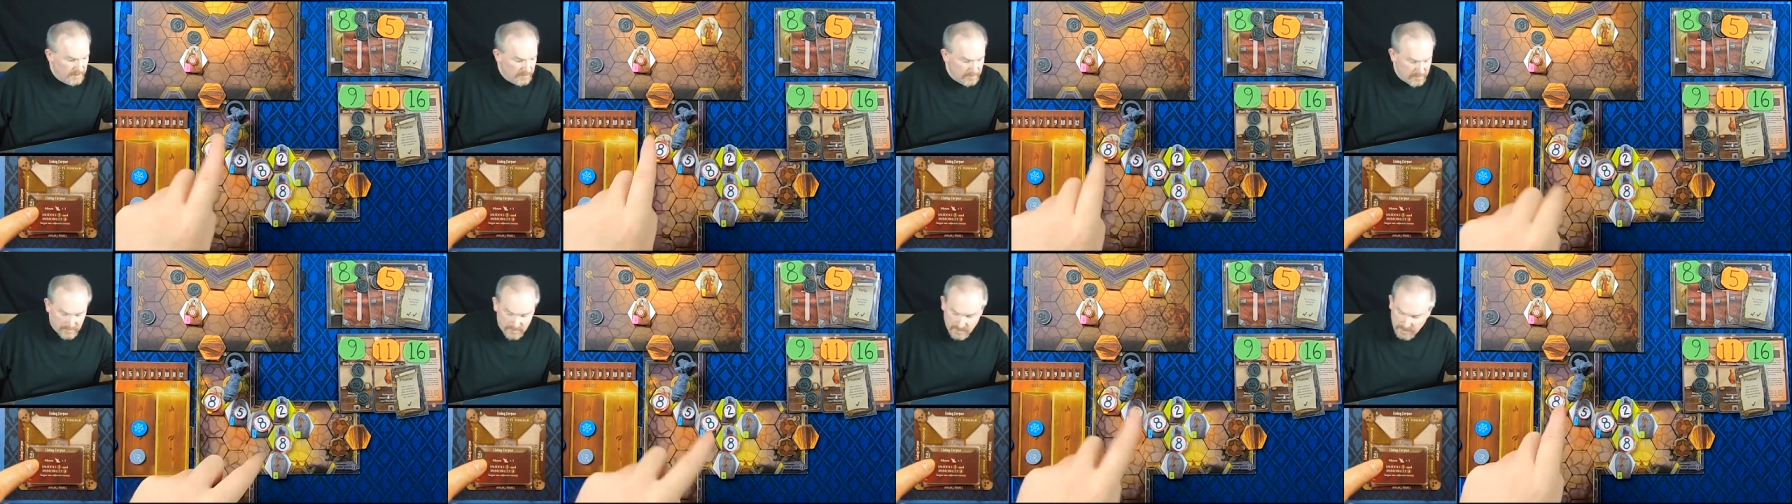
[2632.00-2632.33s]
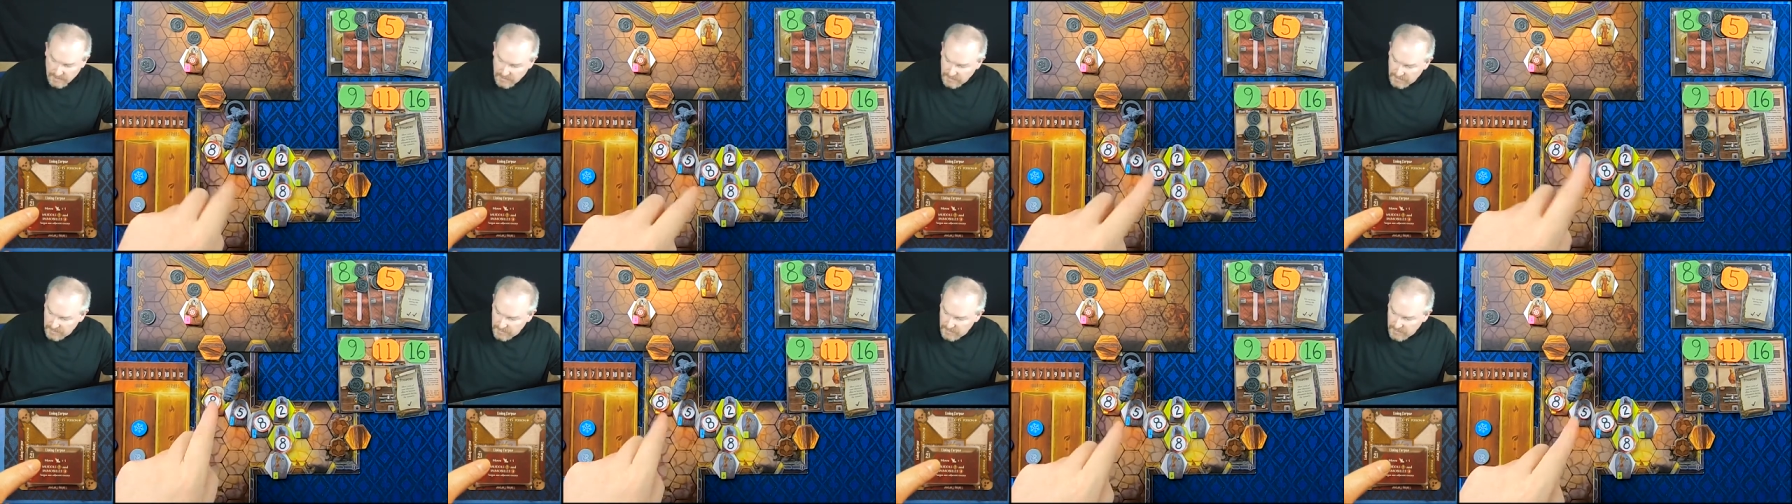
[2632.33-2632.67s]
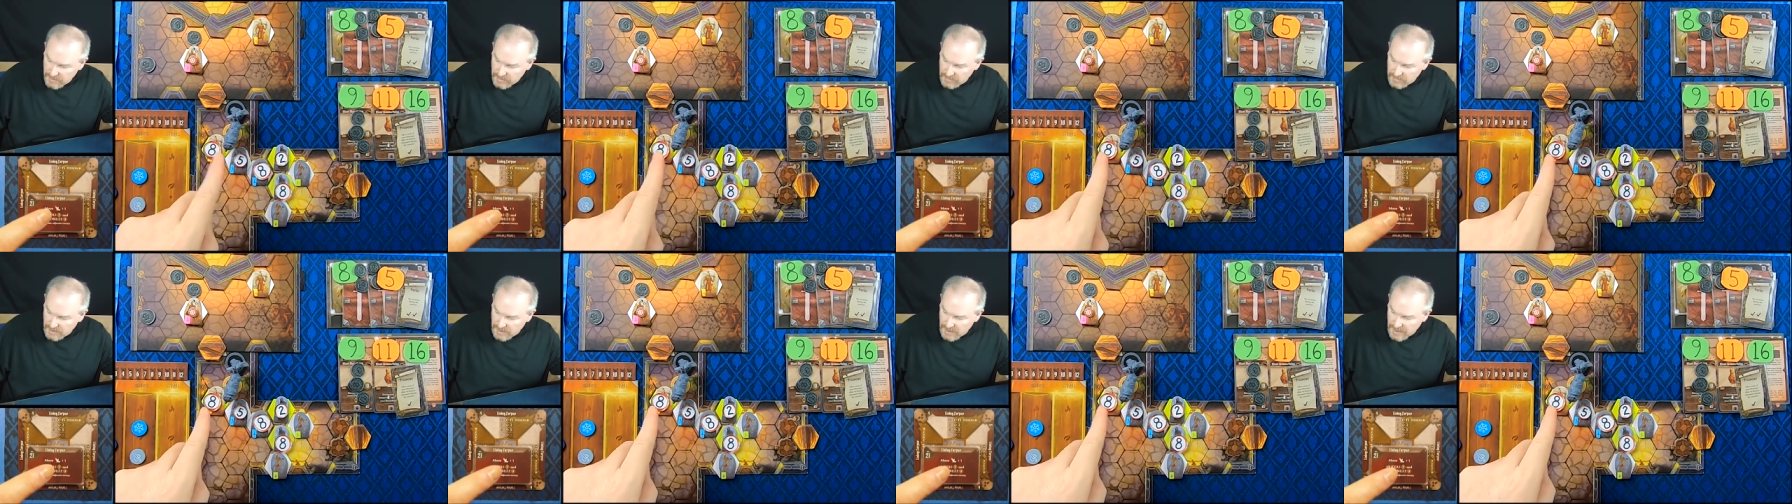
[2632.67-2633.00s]
Muddle and
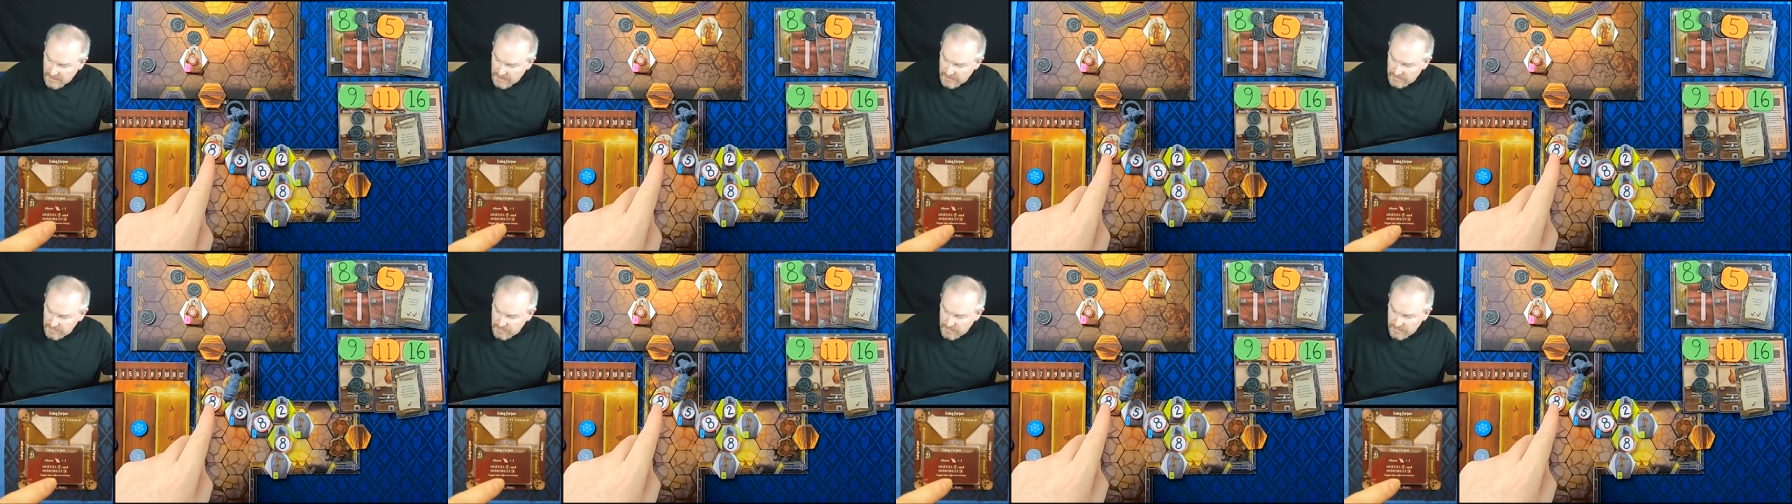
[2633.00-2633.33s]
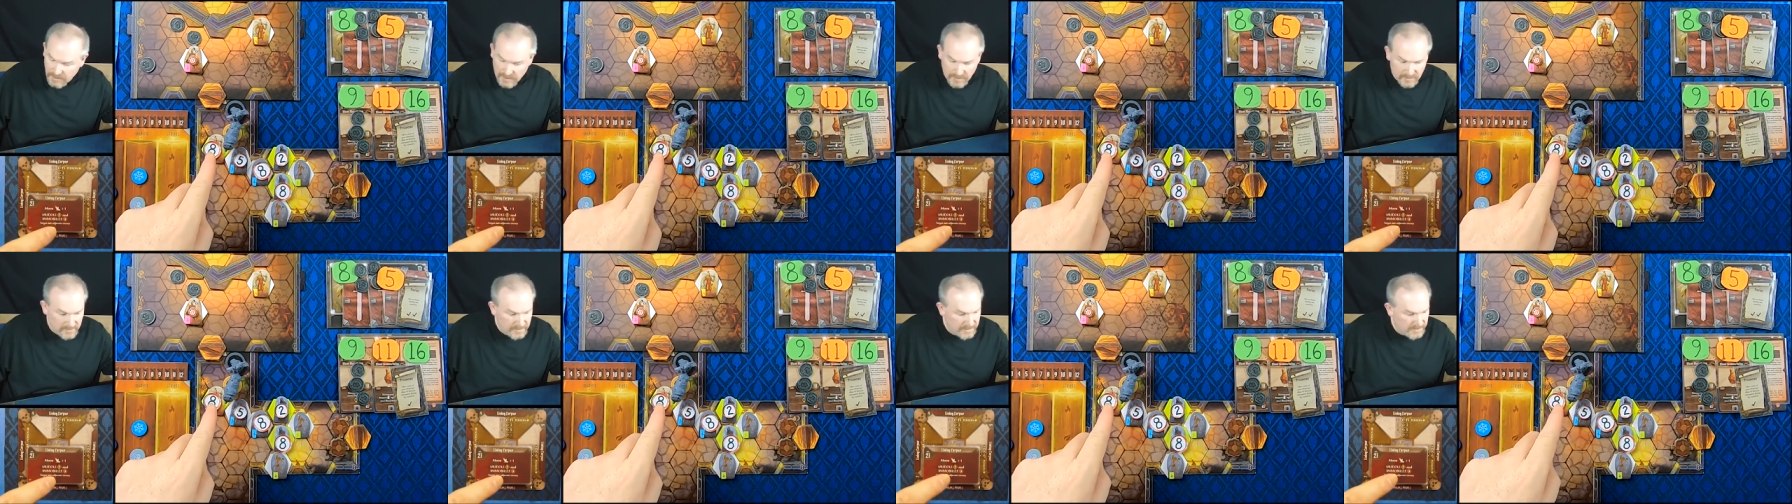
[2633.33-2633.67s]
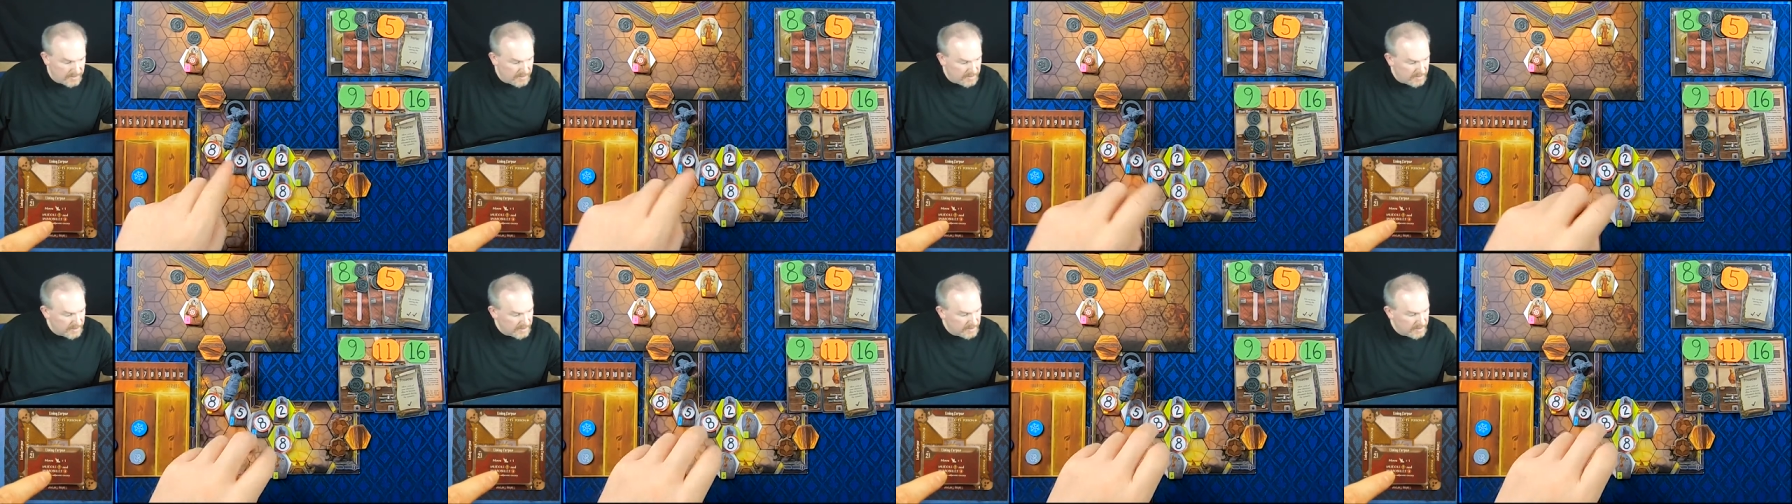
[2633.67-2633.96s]
Immobilize both,